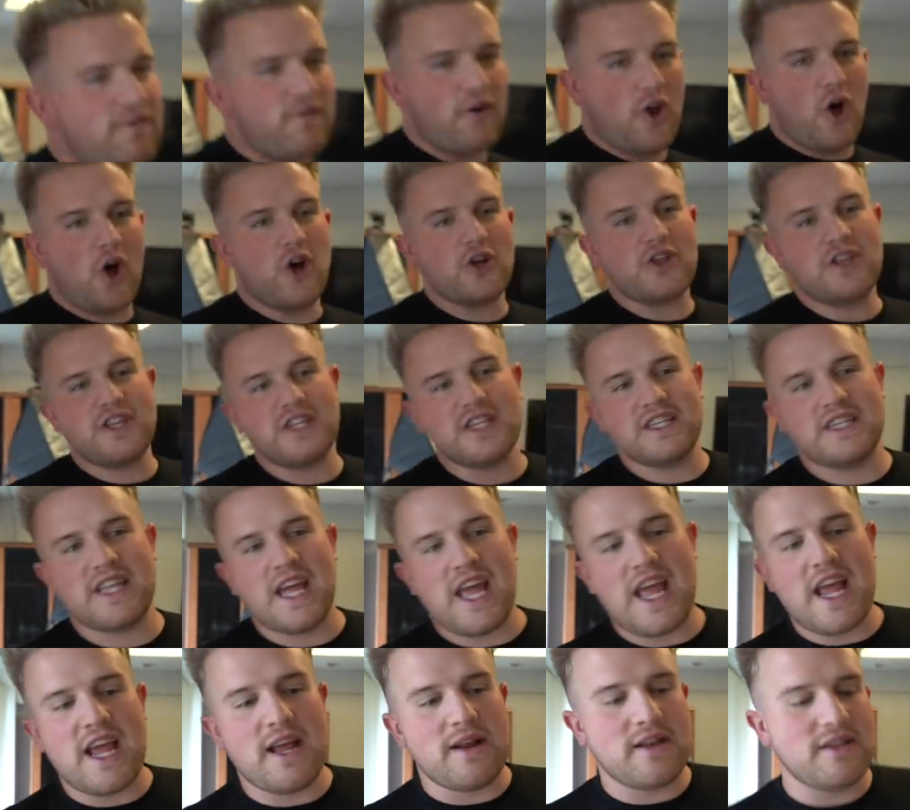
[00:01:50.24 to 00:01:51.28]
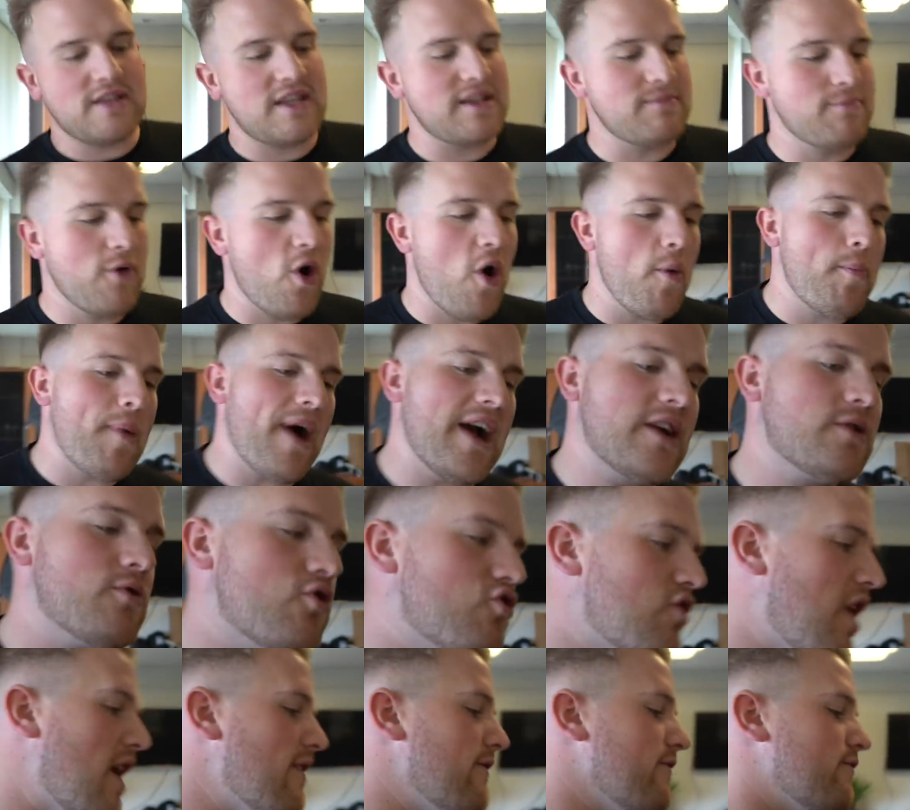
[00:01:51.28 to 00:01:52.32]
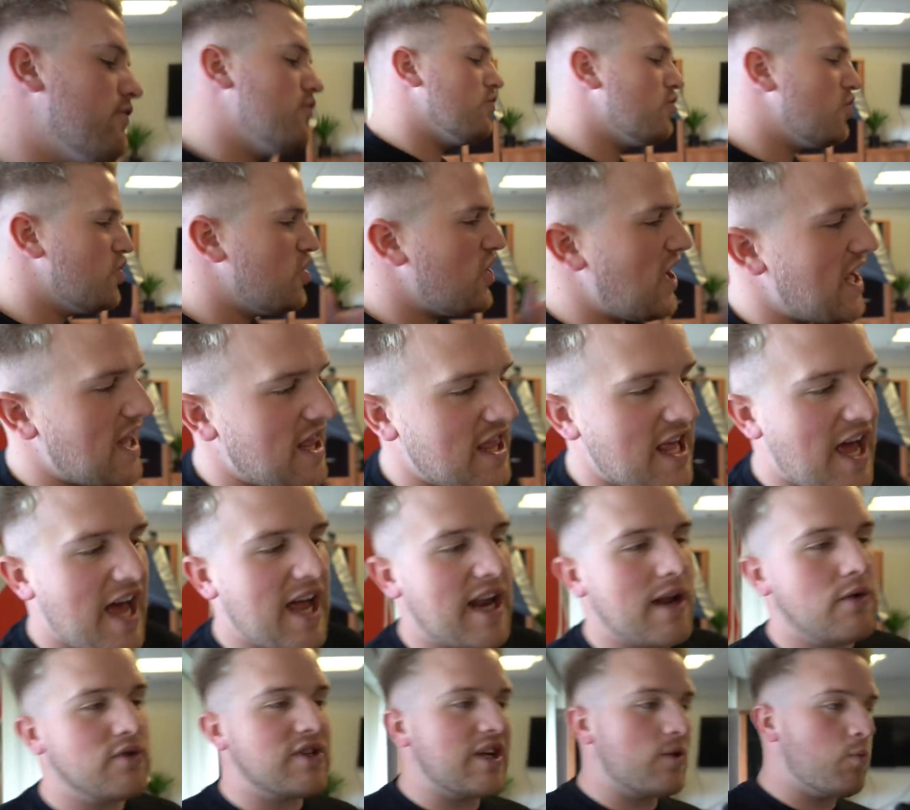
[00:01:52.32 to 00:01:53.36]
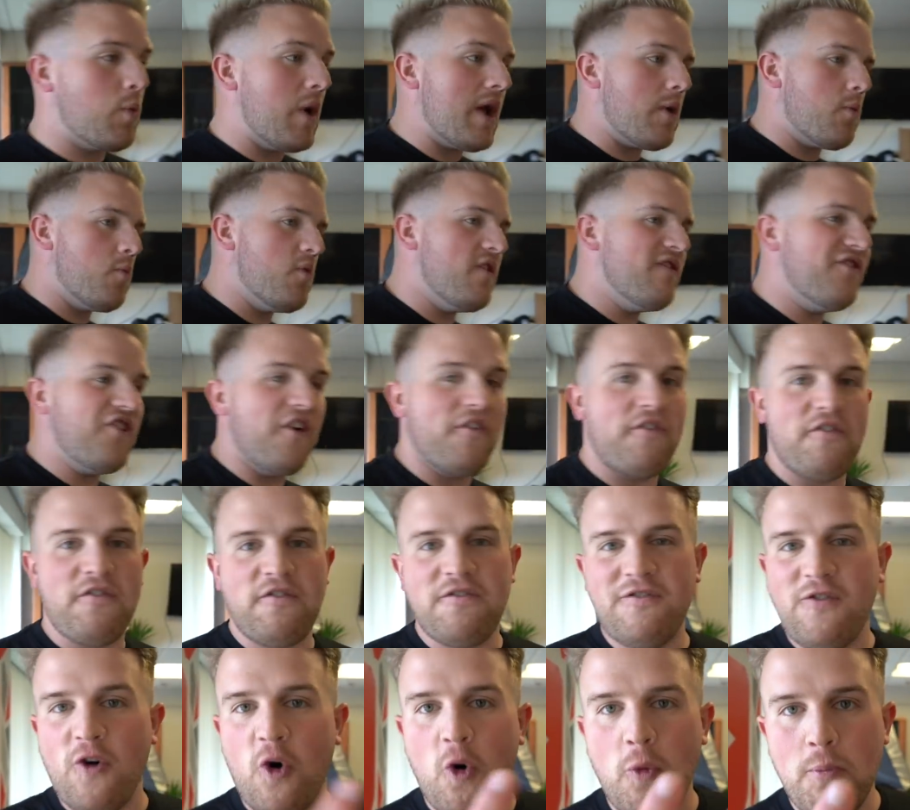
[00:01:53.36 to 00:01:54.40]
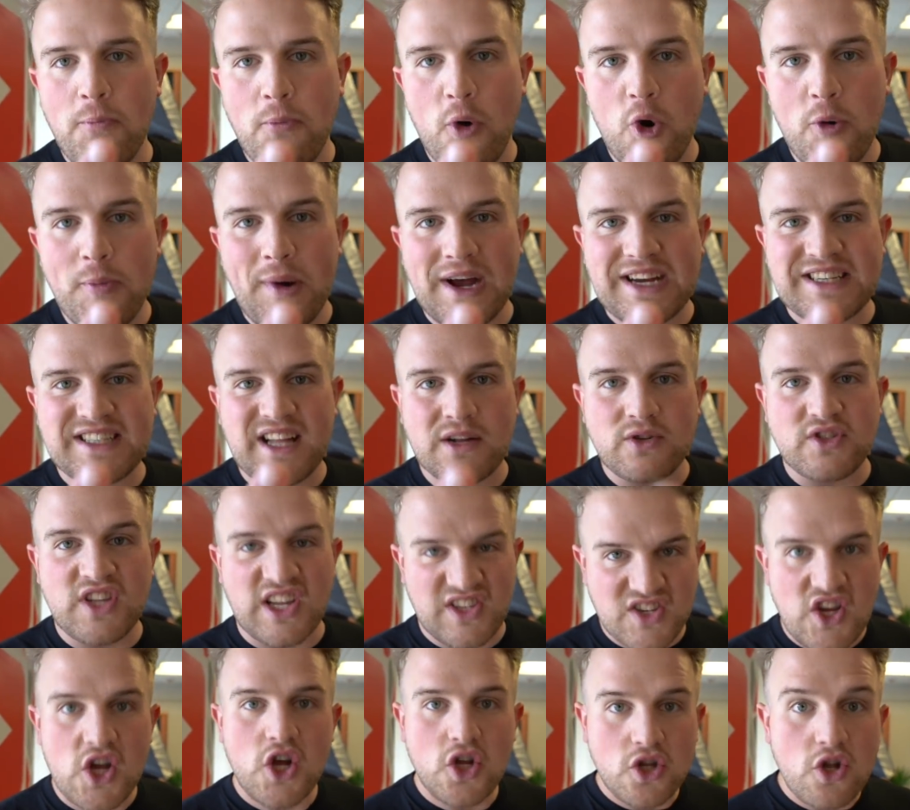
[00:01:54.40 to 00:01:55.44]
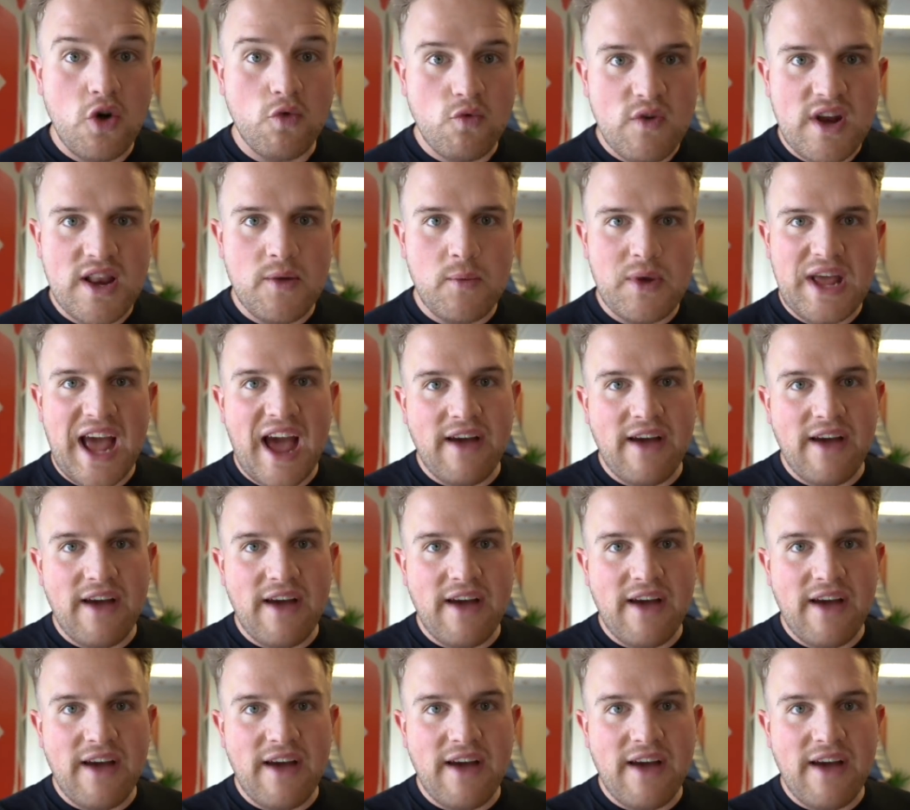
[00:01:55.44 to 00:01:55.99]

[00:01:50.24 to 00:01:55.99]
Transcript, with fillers: vlog the day and these motorbikes were driving through shit and that and I was like, wait, we've got four motorbikes downstairs. No, really, we